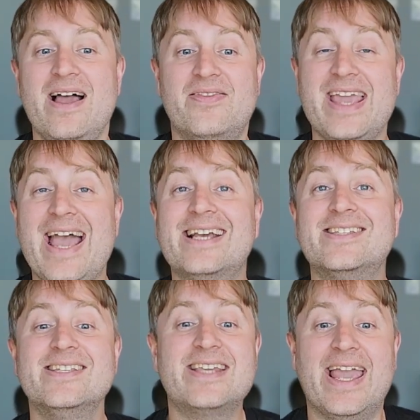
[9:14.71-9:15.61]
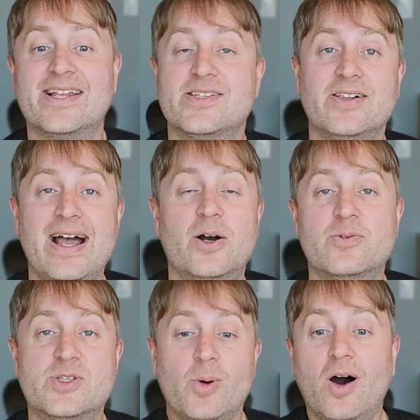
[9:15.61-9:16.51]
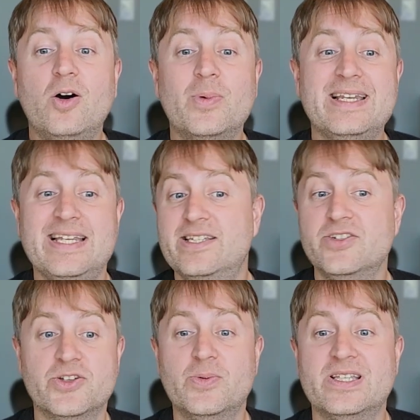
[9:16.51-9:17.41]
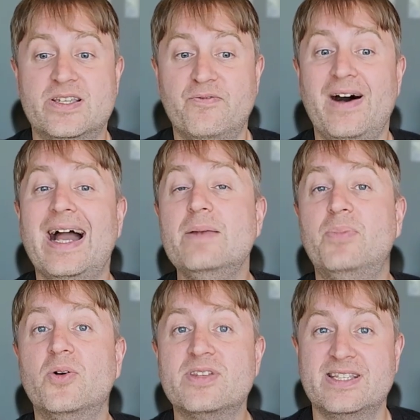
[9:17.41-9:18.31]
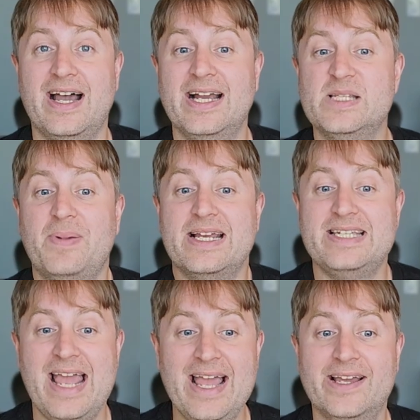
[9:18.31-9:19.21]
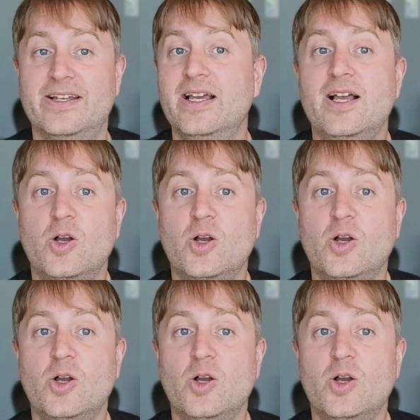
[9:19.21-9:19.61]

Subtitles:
The x's cancel out, so all we need to do is divide both sides by 10,